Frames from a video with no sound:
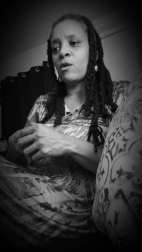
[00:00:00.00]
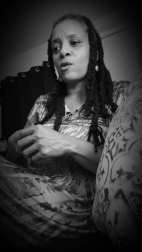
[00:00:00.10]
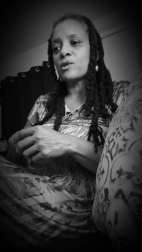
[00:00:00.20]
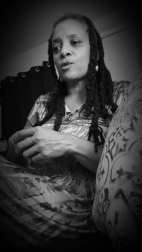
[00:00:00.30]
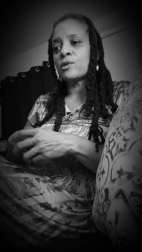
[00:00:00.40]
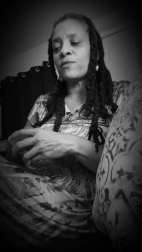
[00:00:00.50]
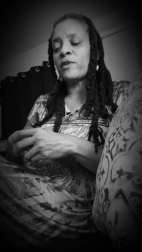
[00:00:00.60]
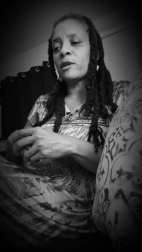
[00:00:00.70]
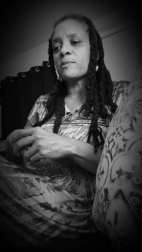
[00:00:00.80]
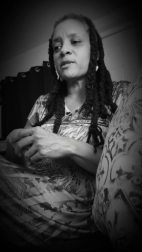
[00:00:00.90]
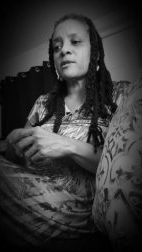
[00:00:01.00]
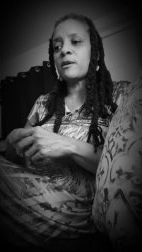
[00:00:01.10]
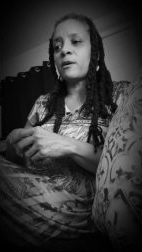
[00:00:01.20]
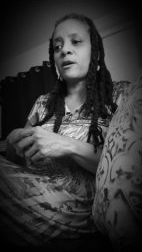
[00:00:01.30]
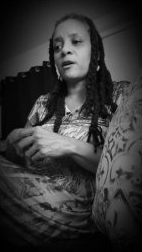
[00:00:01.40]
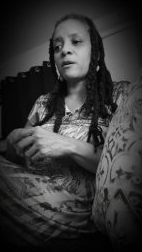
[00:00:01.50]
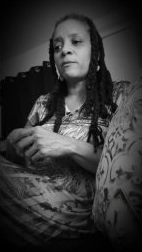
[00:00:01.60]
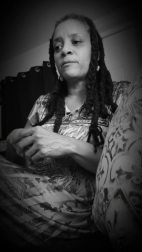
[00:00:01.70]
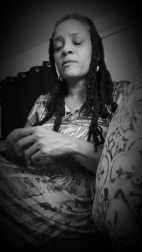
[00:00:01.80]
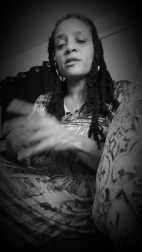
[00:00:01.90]
also develop
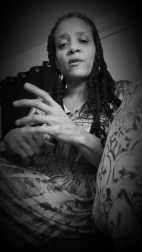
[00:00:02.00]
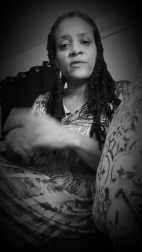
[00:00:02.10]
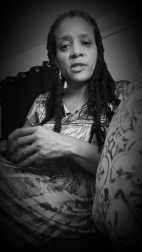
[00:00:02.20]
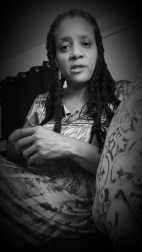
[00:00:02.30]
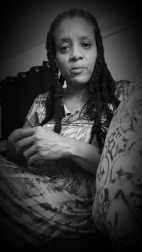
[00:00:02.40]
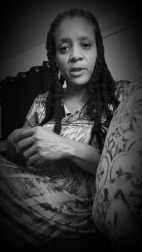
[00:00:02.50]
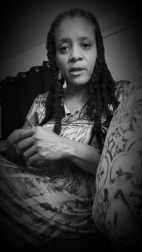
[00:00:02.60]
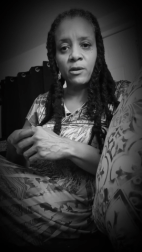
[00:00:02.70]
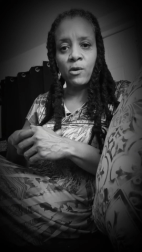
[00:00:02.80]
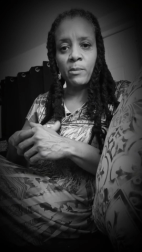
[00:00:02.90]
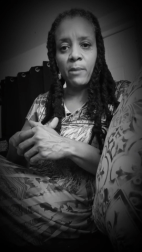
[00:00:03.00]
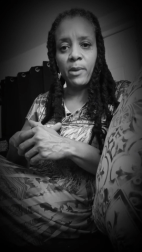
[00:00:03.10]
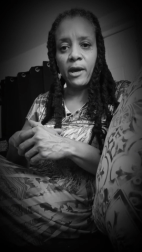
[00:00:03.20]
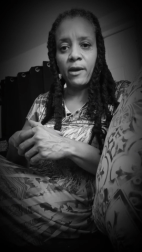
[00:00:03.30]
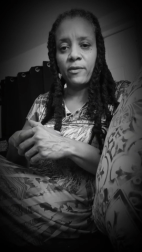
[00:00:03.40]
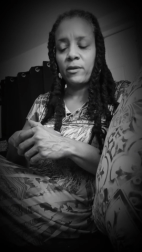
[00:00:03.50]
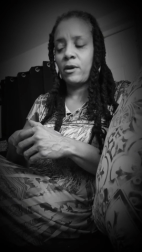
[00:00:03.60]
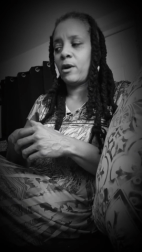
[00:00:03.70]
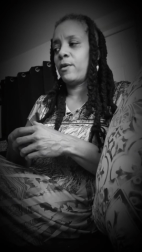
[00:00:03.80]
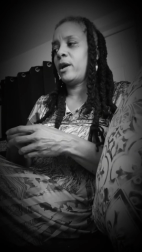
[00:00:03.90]
self-discipline on my path.
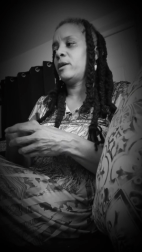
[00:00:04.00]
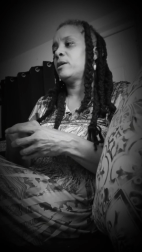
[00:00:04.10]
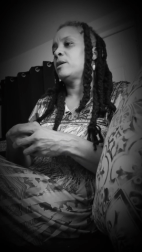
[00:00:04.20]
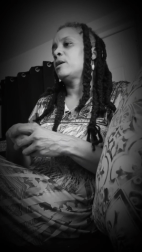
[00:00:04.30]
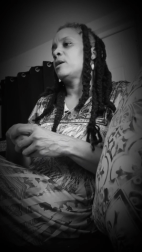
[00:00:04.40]
All right.